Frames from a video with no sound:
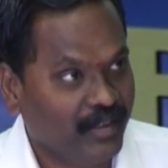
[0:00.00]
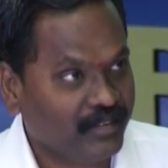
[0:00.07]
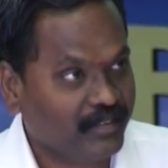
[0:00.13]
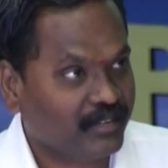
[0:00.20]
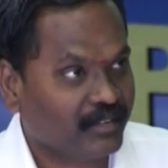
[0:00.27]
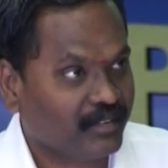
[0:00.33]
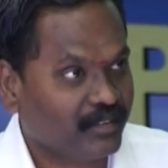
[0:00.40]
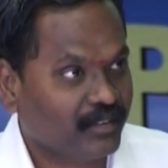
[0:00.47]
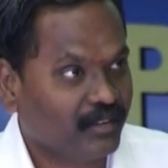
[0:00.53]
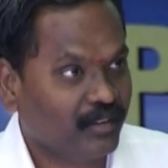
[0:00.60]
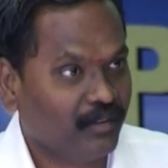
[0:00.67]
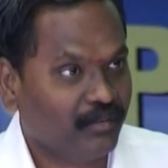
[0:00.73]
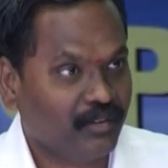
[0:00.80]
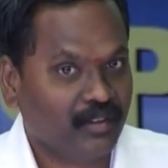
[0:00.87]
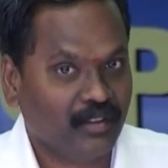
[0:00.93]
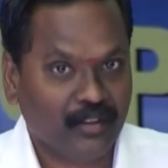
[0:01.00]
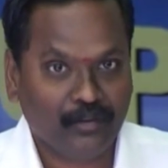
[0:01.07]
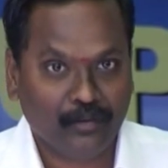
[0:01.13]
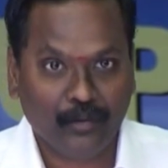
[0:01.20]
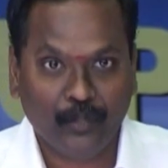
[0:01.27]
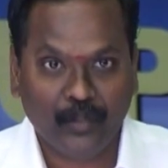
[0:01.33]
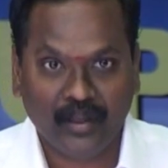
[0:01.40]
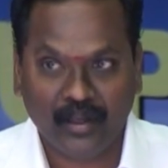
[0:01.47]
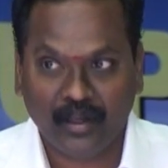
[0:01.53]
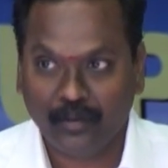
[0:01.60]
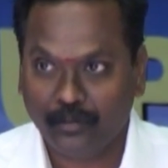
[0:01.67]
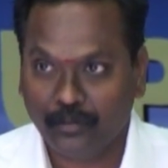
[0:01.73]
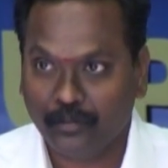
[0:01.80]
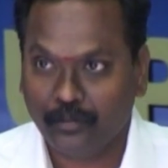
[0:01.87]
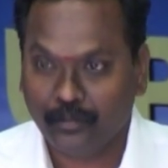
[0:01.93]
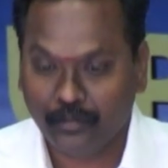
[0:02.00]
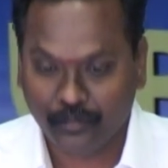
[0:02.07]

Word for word: days after that we may have to